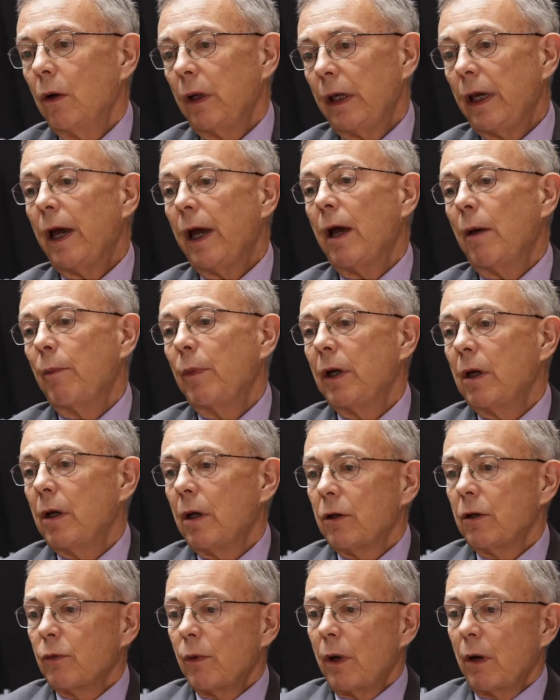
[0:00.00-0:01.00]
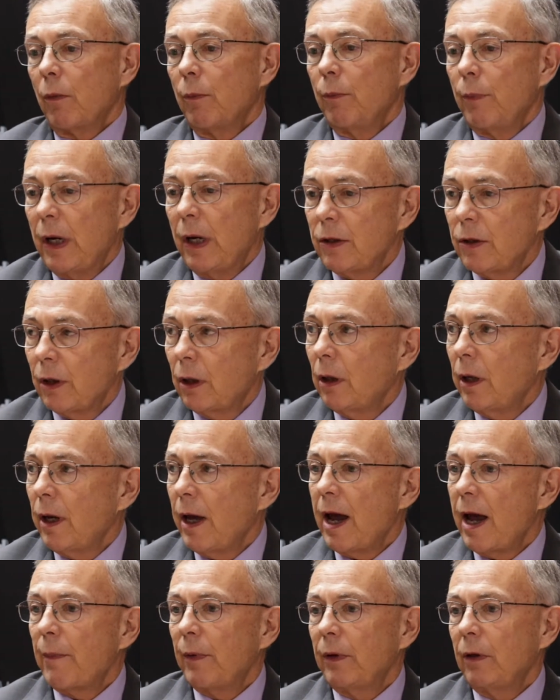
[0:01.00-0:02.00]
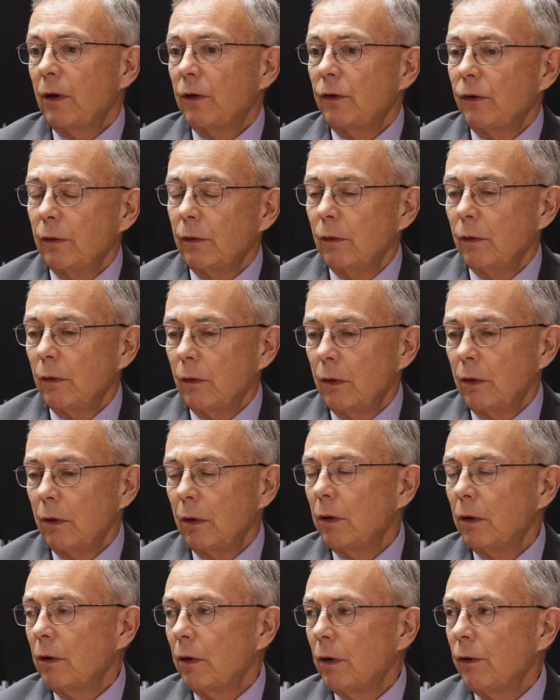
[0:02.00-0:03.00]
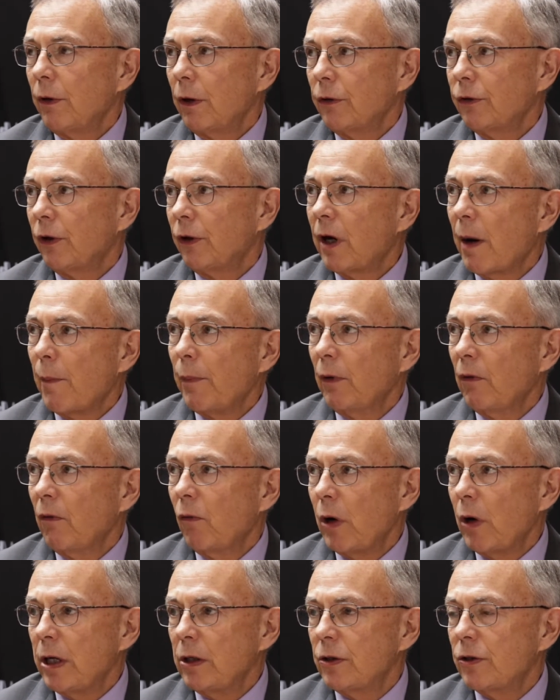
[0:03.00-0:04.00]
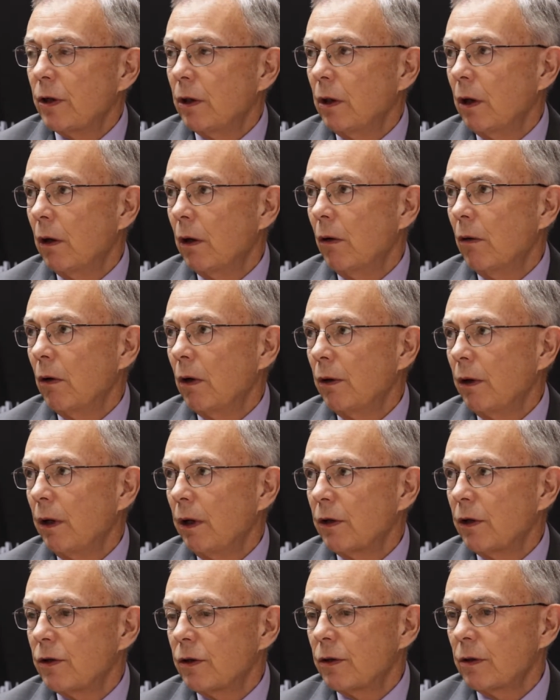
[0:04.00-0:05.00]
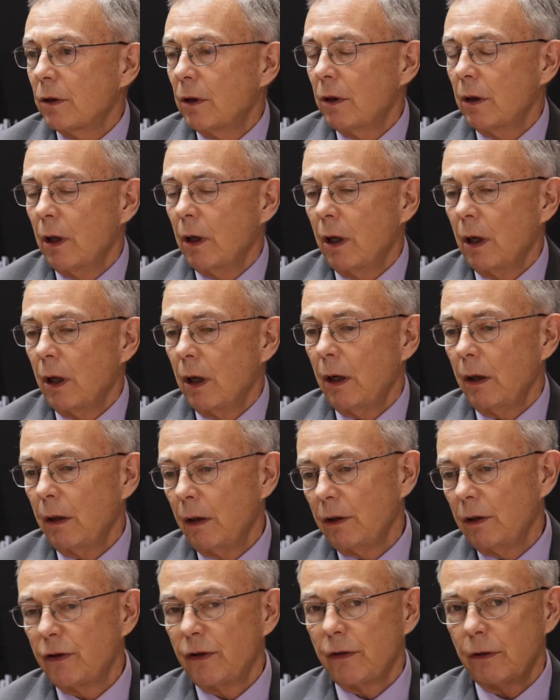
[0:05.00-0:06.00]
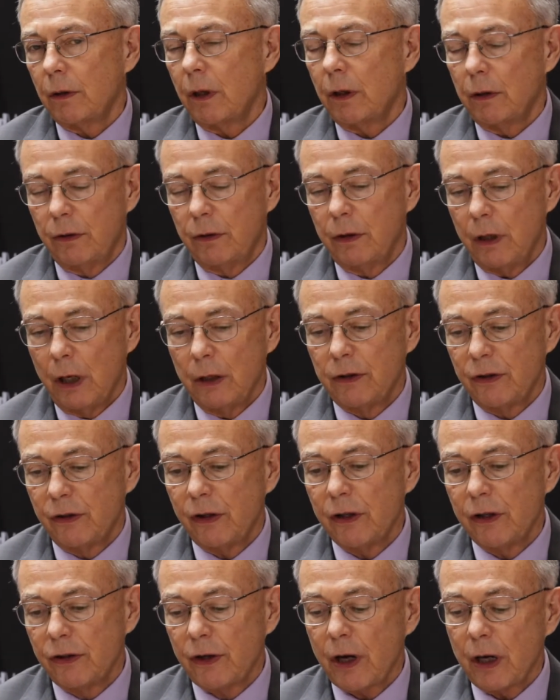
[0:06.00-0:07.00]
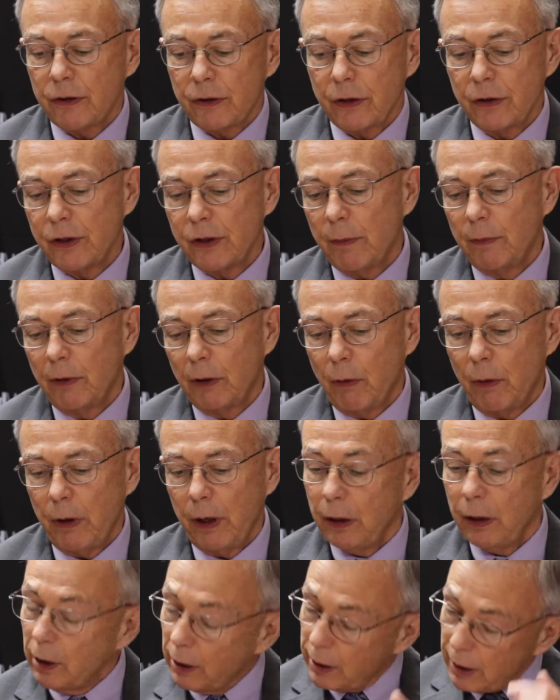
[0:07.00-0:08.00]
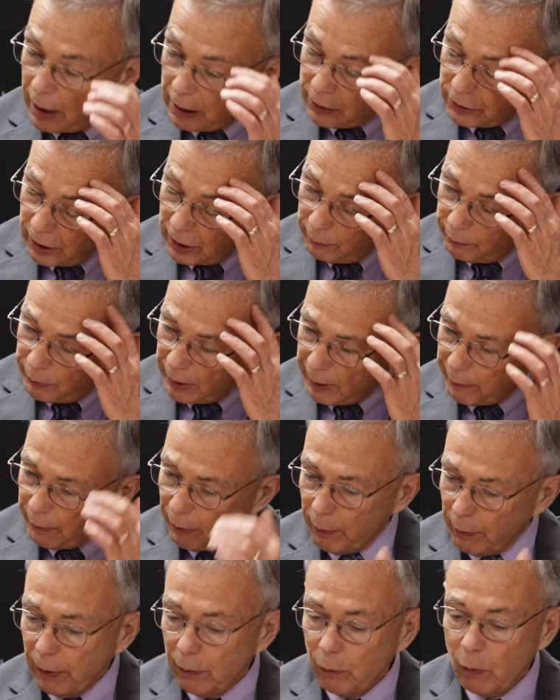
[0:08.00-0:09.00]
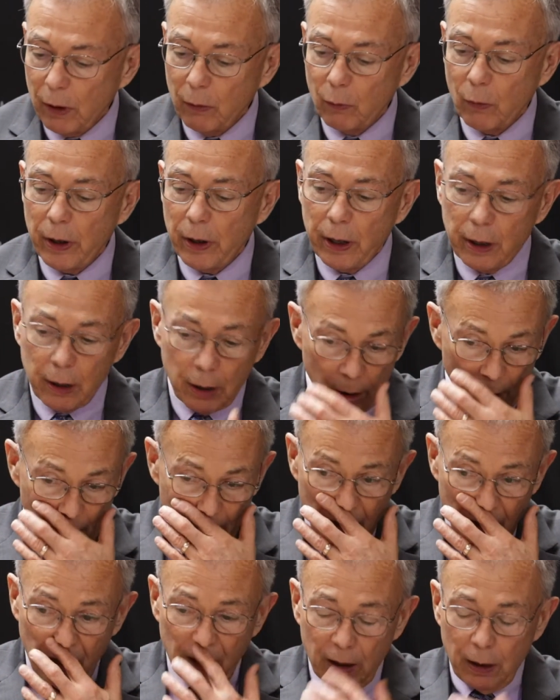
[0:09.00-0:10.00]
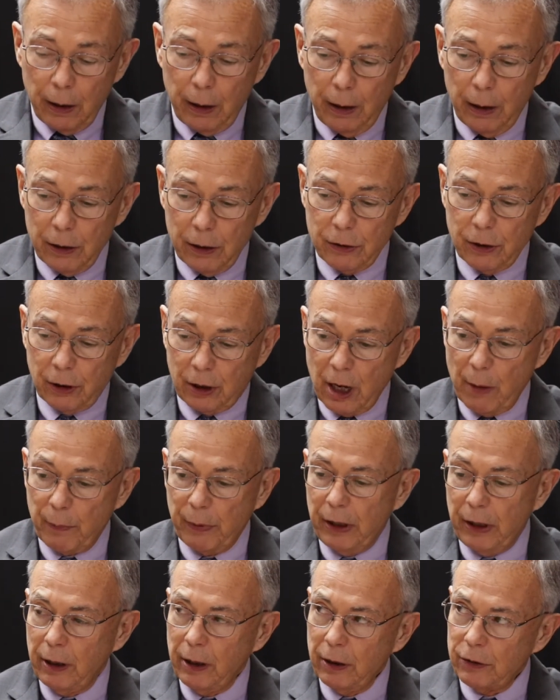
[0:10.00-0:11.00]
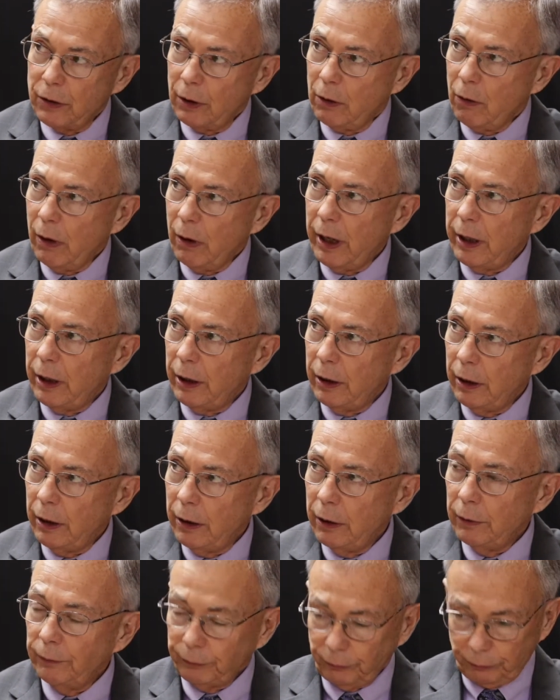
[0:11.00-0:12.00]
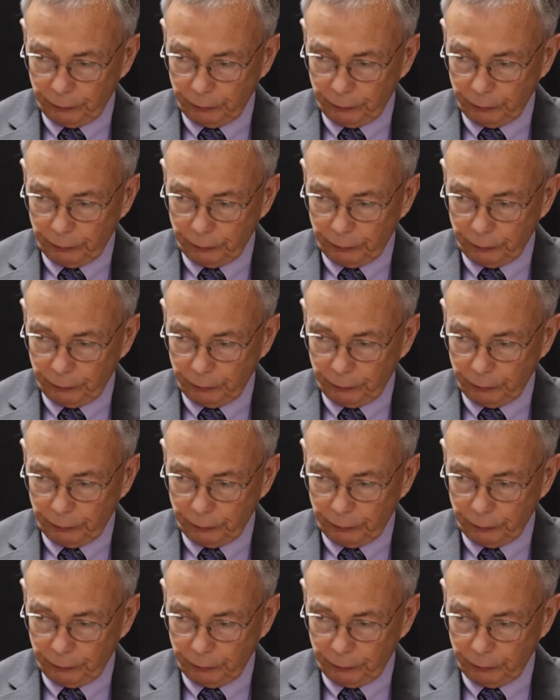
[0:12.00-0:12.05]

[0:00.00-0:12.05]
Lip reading: Yeah, because what will basically happen, there's a couple of ways to go on this. And it's discussed to some degree in the concept paper, but one way is a company gets accredited,